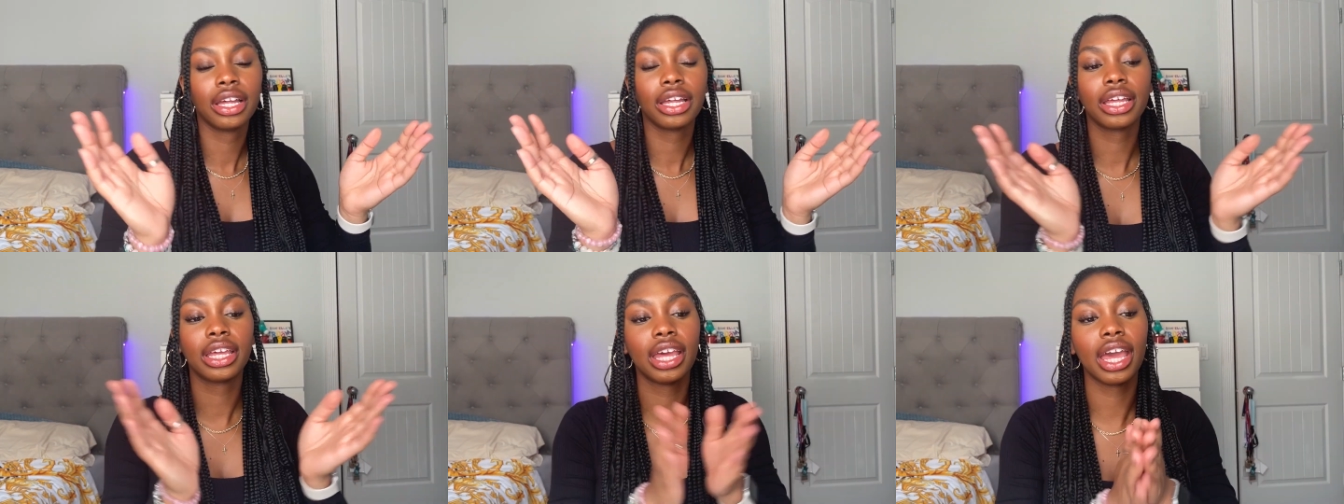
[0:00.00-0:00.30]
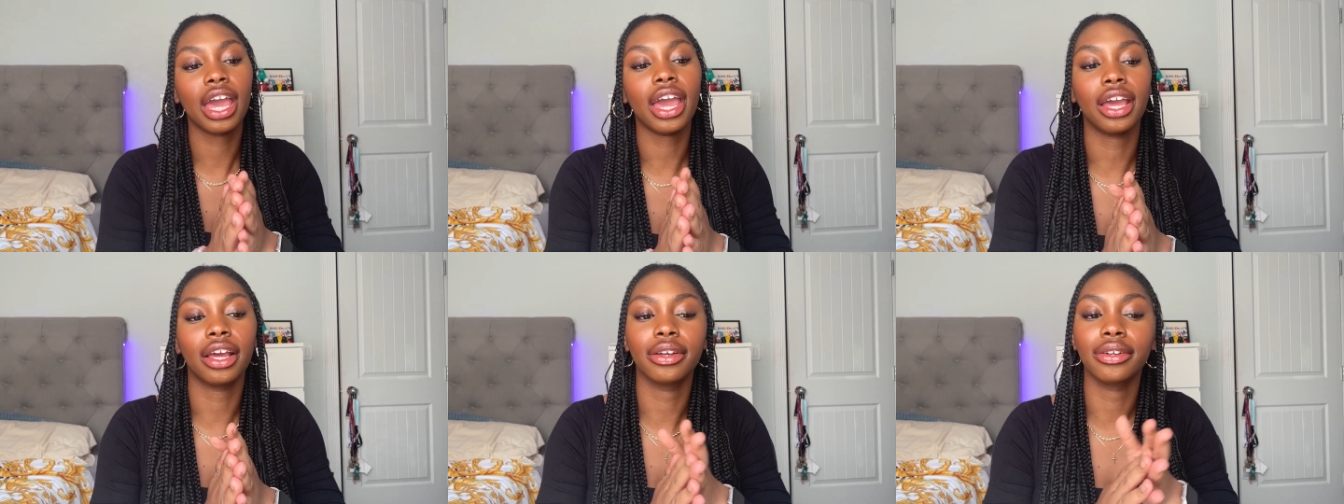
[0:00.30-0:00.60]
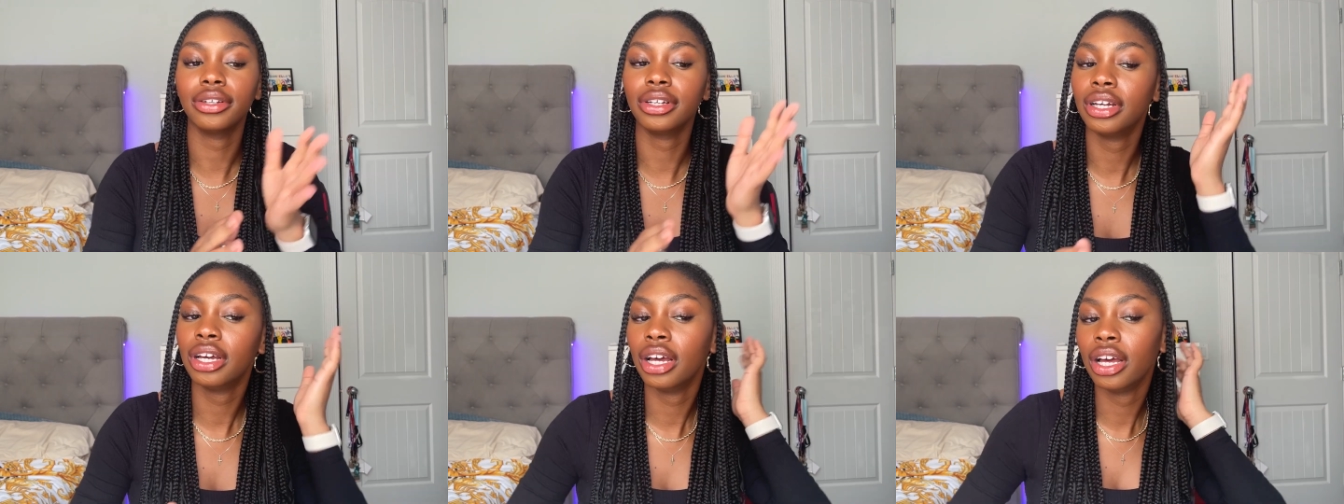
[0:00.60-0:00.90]
Okay.
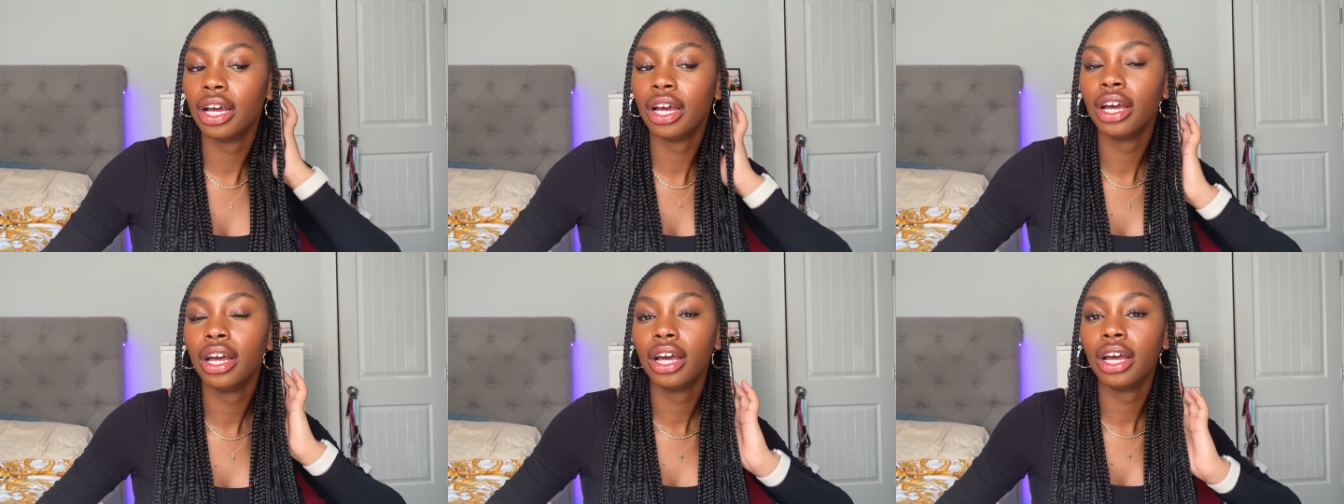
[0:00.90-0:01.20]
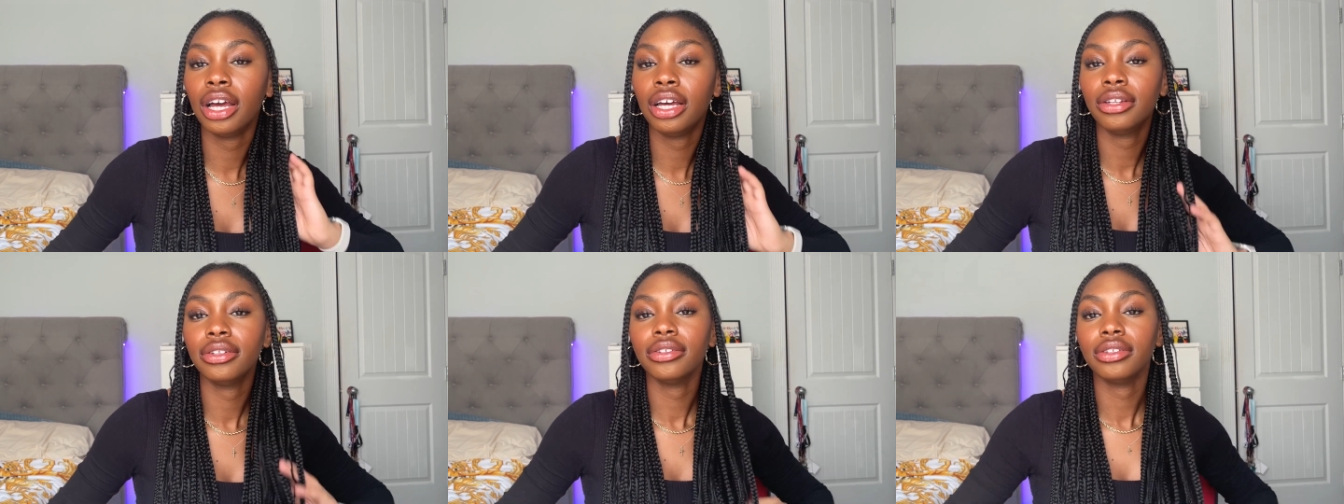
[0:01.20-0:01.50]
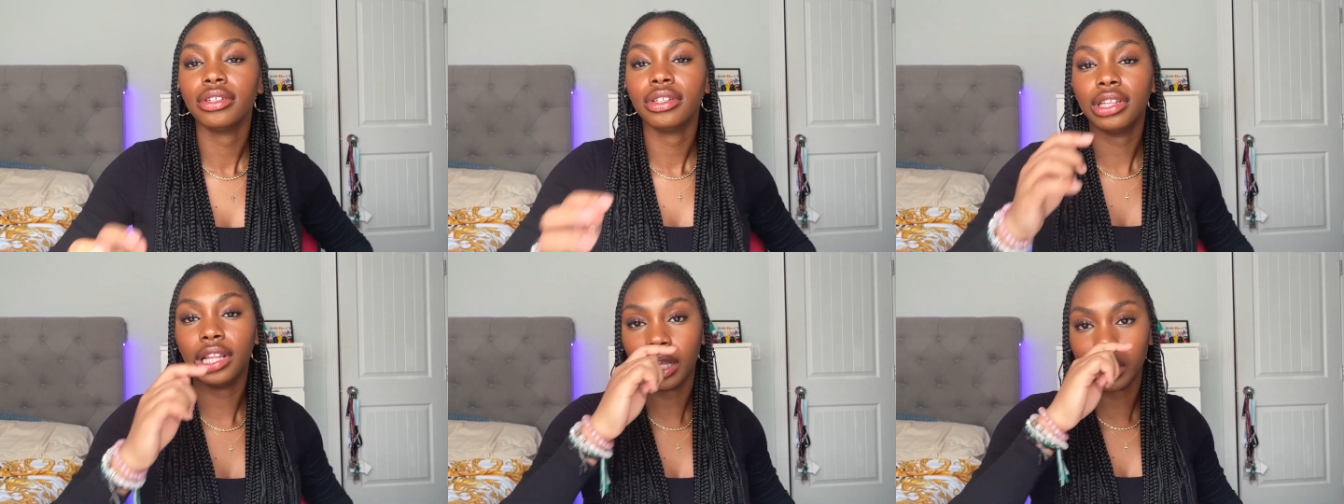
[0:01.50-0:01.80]

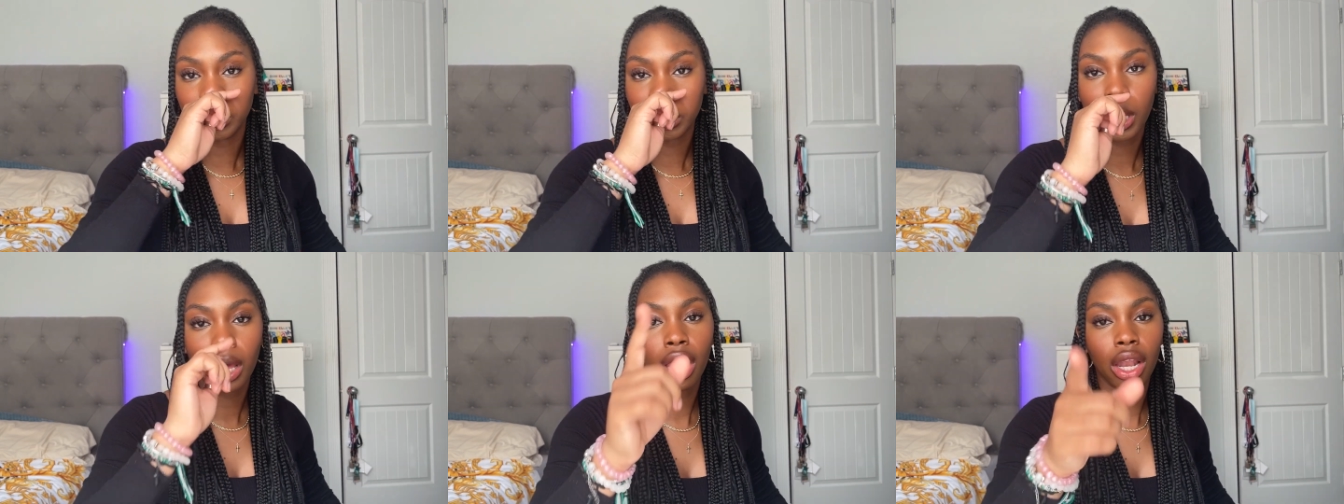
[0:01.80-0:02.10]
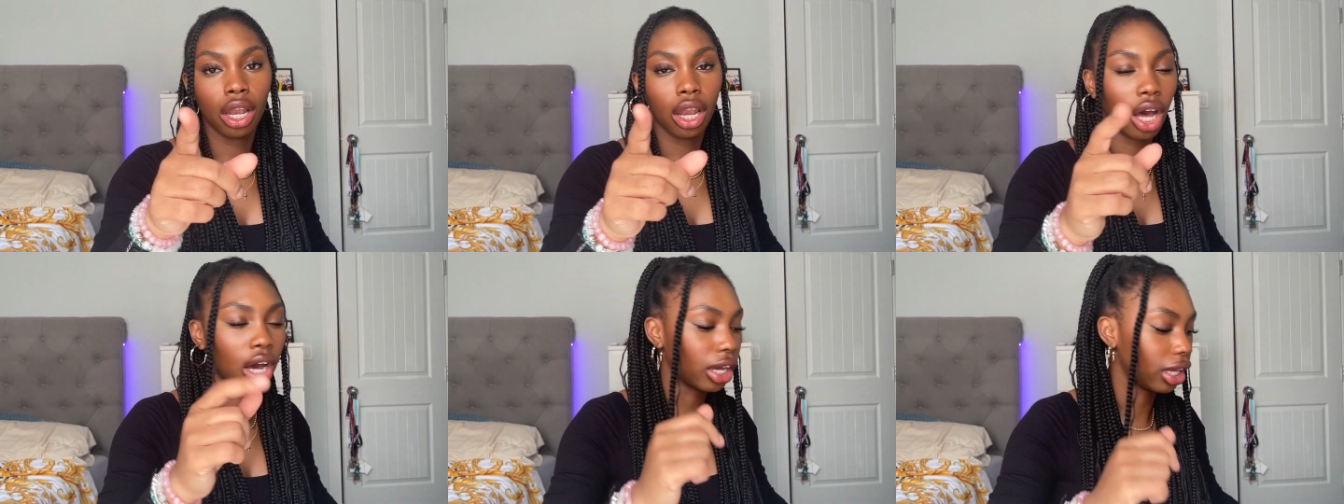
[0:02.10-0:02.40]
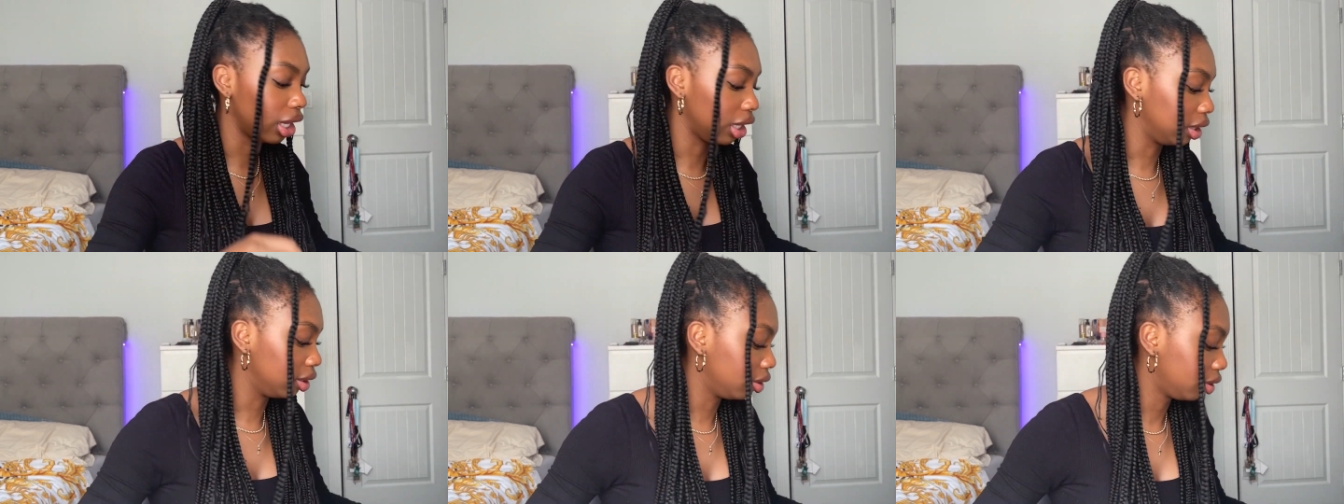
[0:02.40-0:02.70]
Let's lock
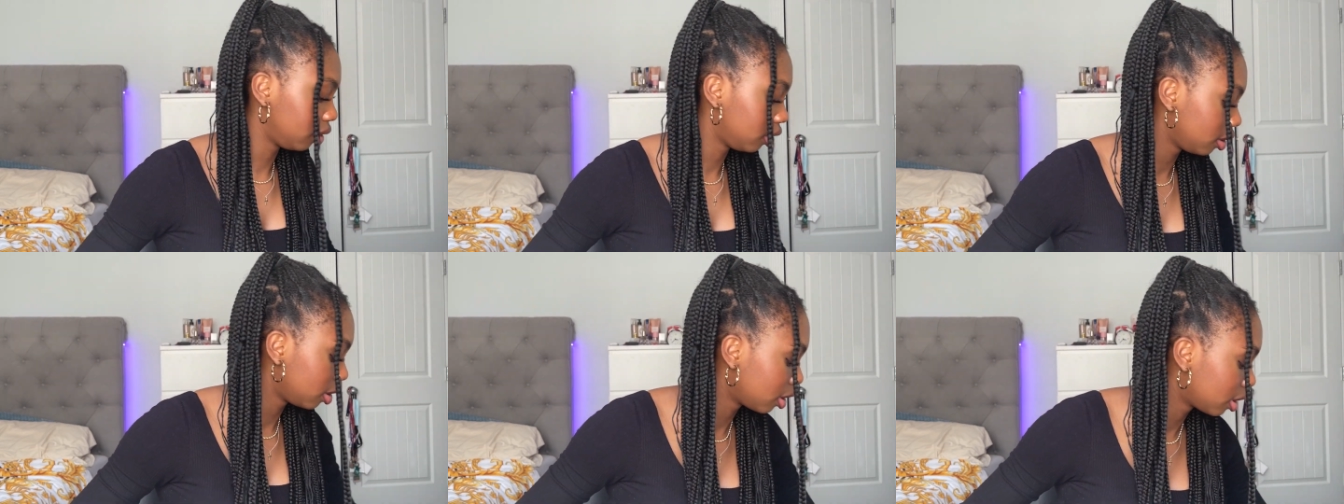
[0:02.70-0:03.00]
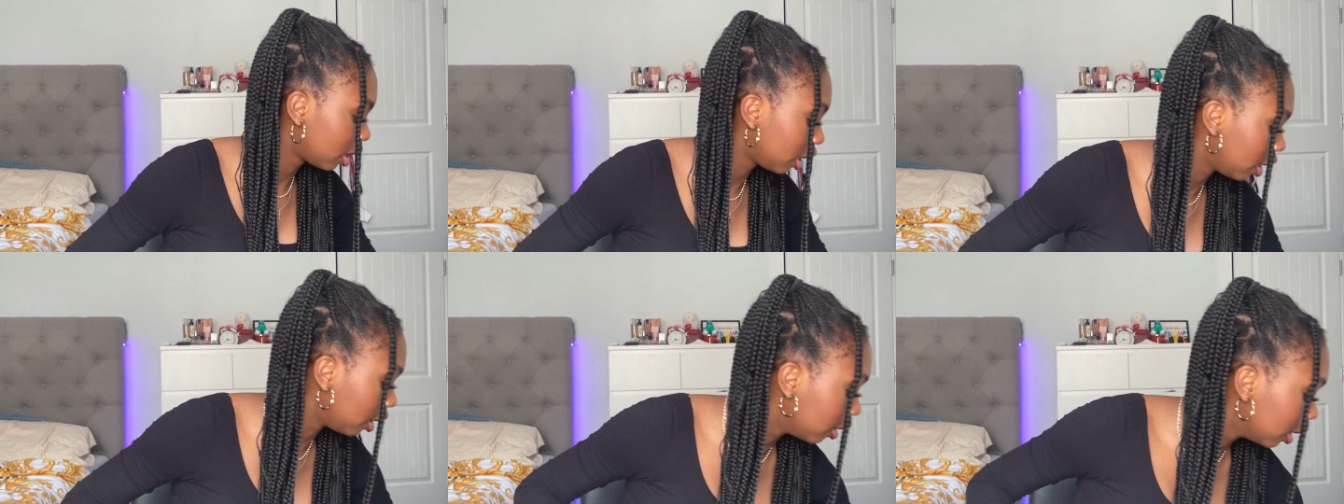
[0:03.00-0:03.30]
in. Okay.